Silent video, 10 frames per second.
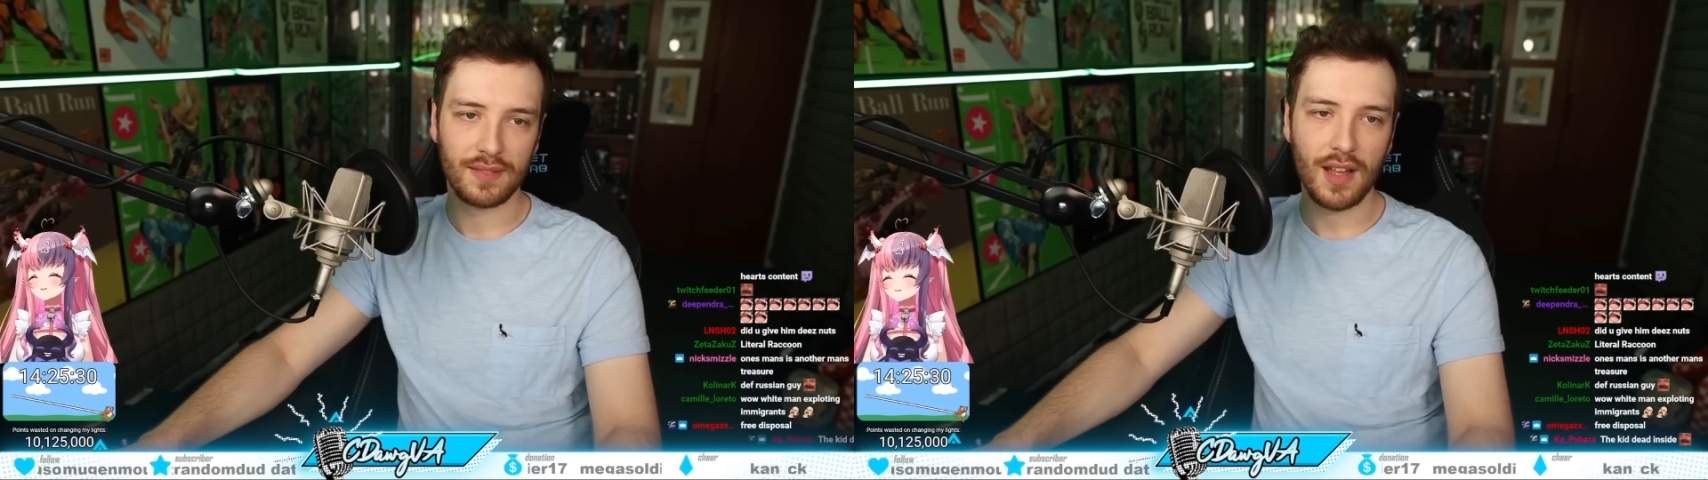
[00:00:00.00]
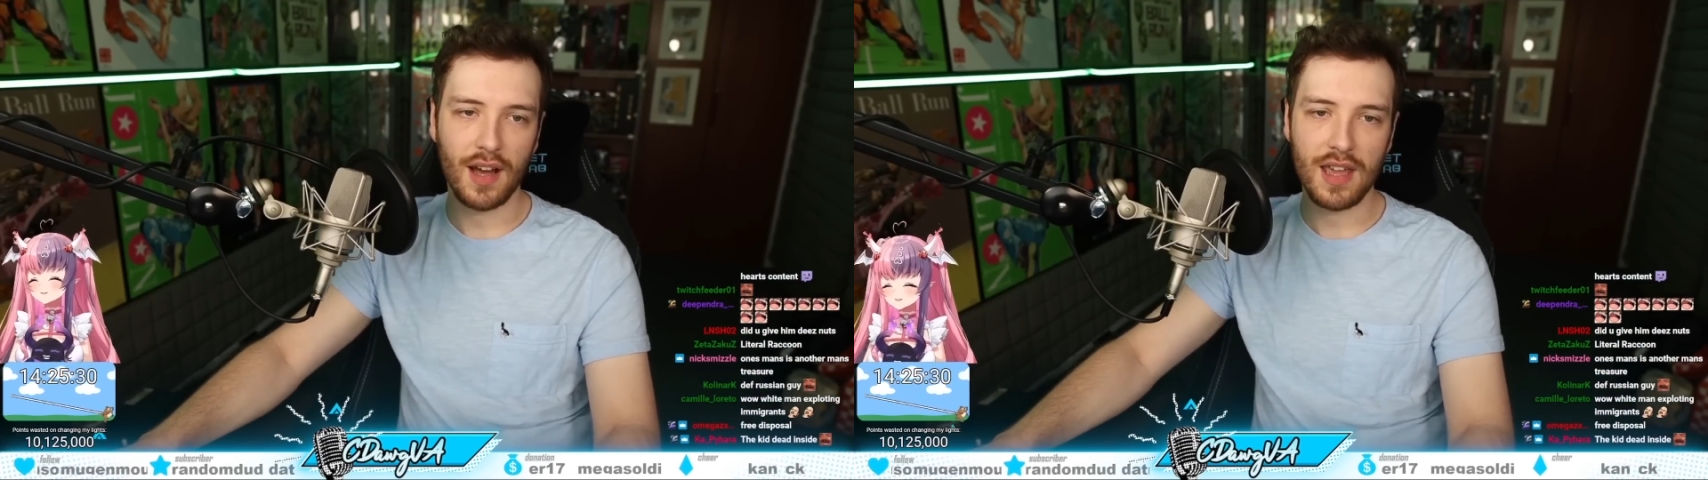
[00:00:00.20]

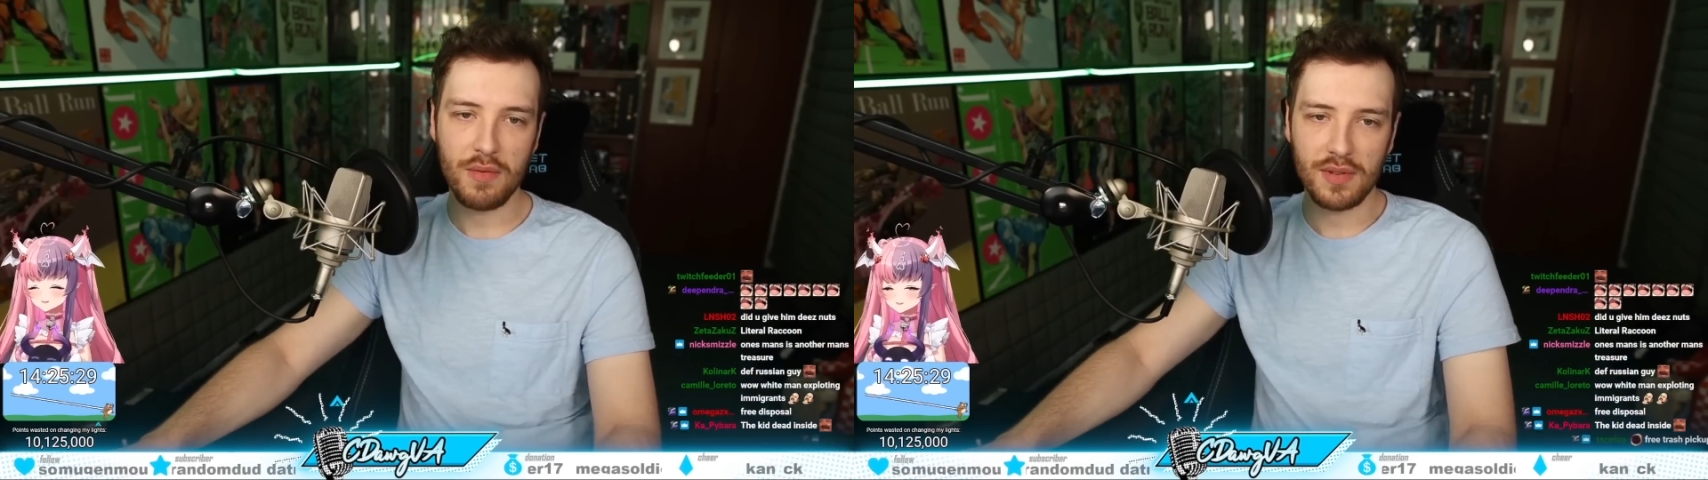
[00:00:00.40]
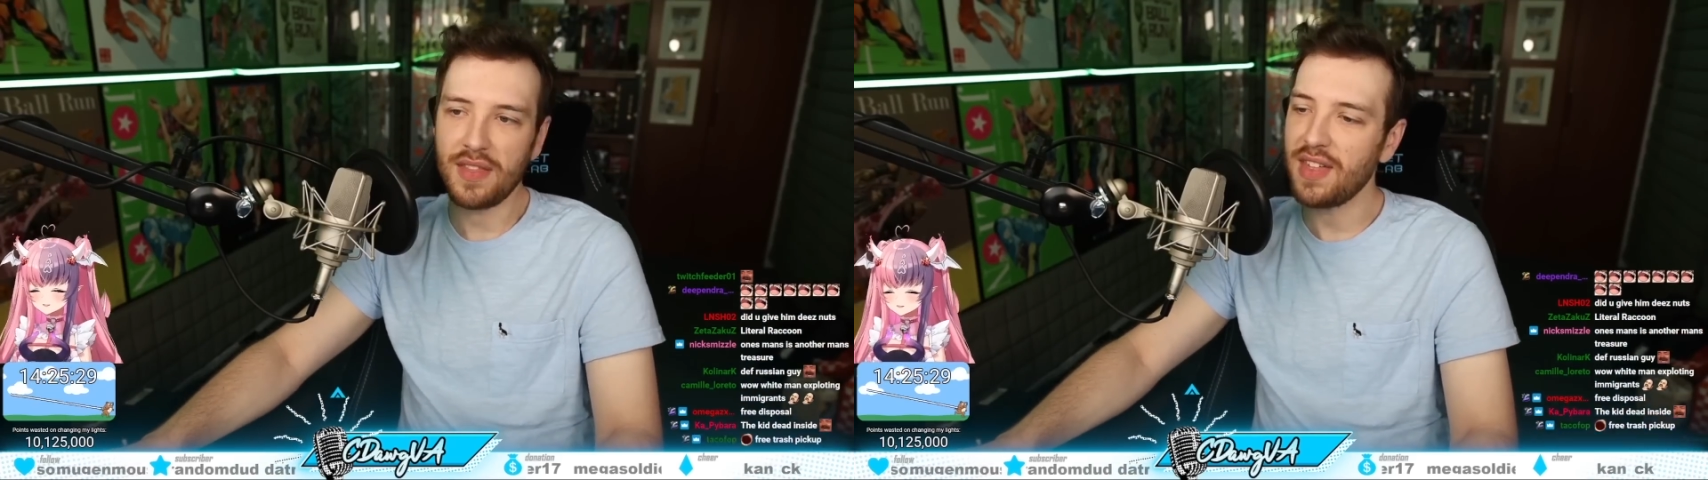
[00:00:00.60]
no,
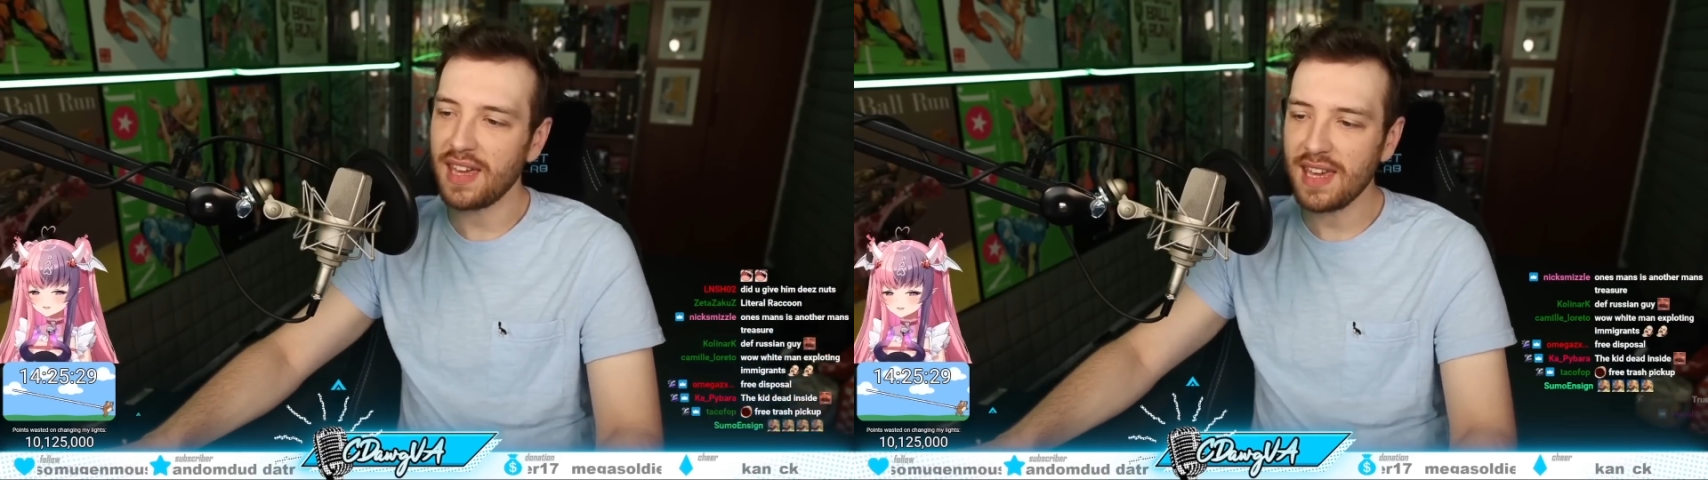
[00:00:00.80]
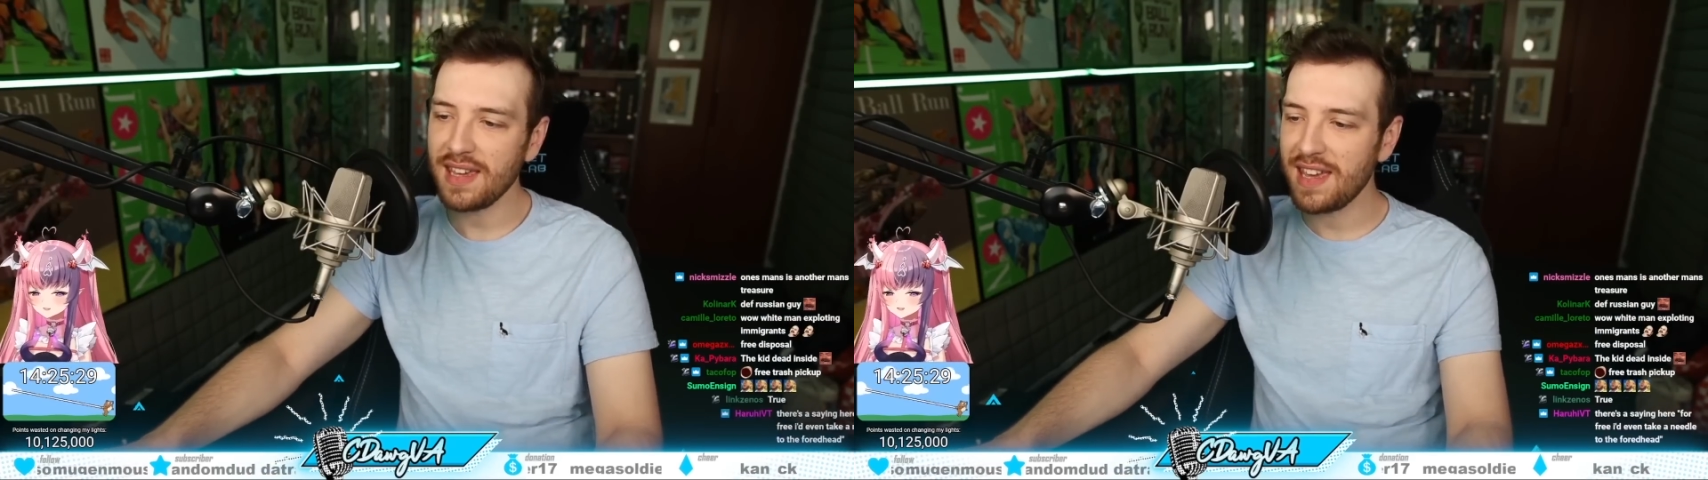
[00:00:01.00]
he. I think
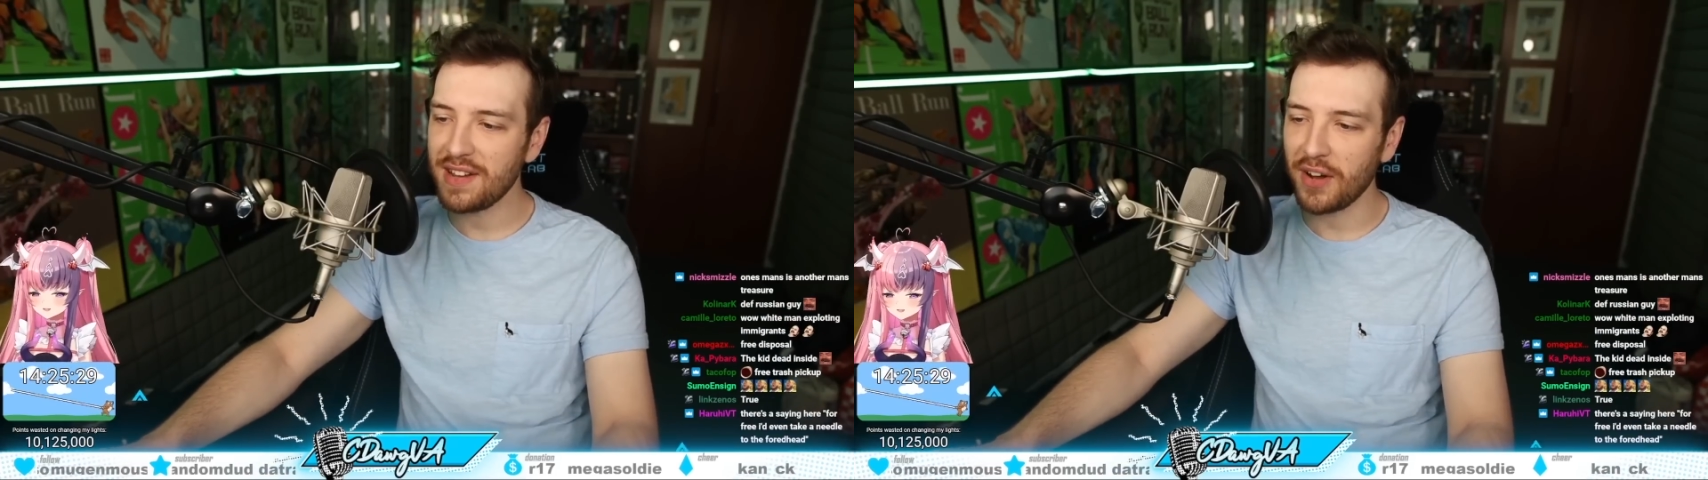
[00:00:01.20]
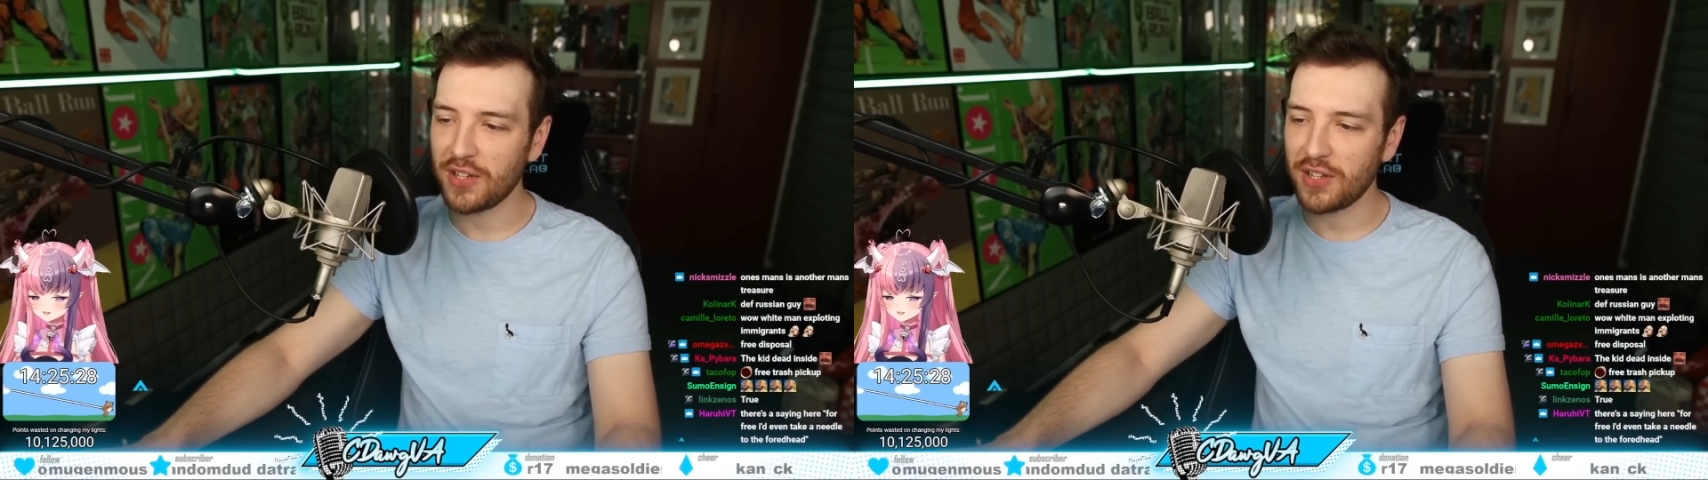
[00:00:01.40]
he he got